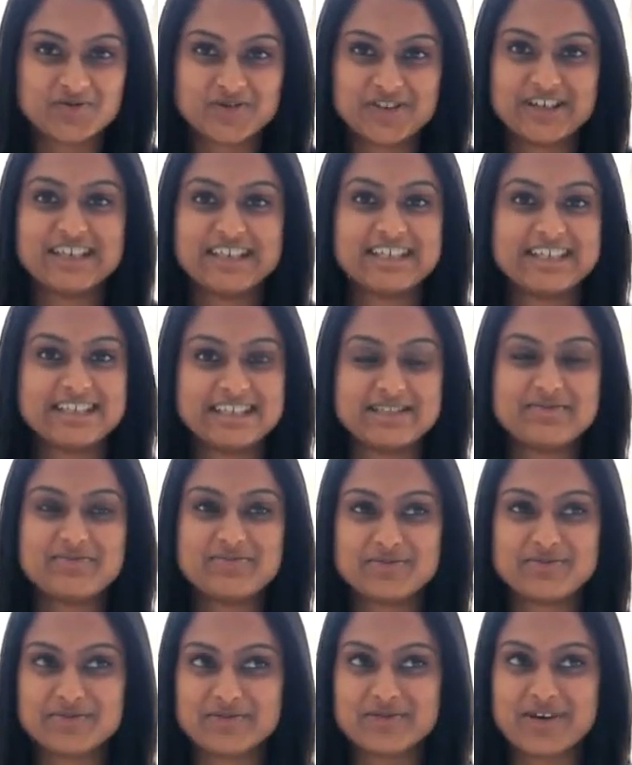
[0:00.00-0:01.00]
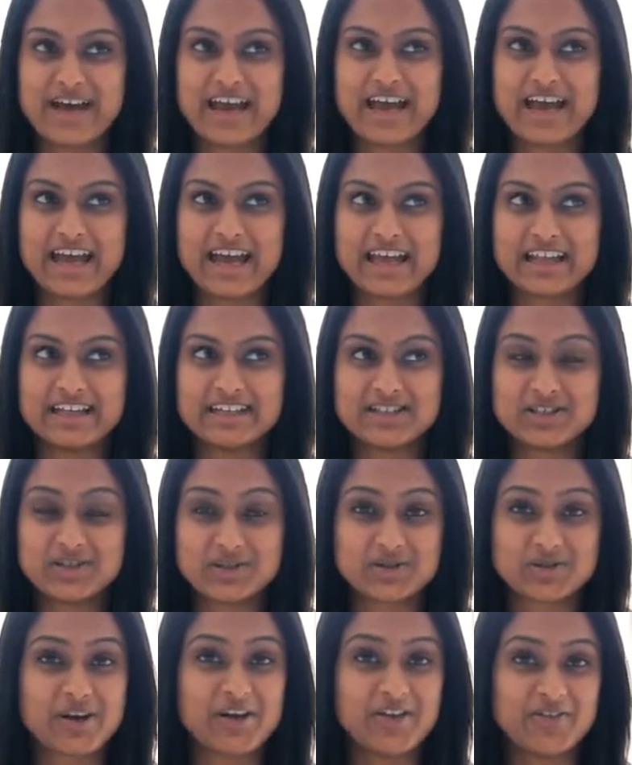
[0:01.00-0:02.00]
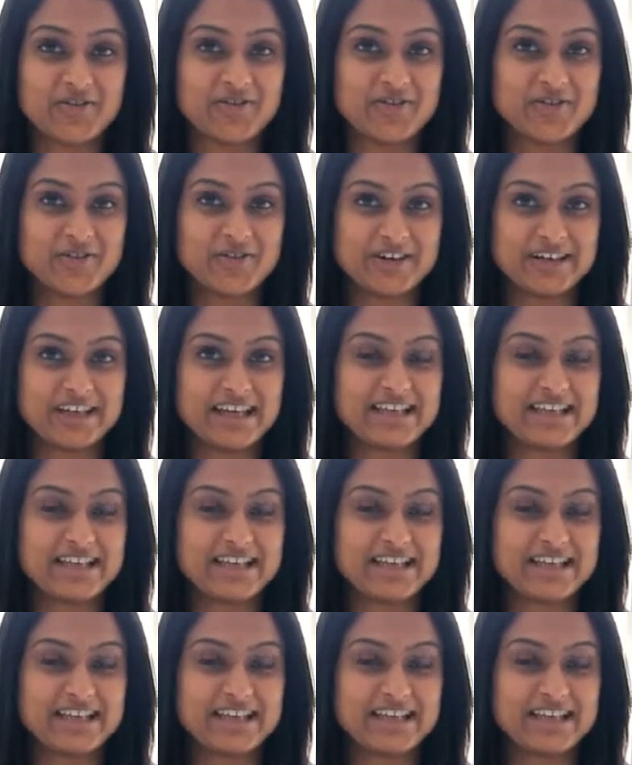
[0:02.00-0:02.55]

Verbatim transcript: really simple and straightforward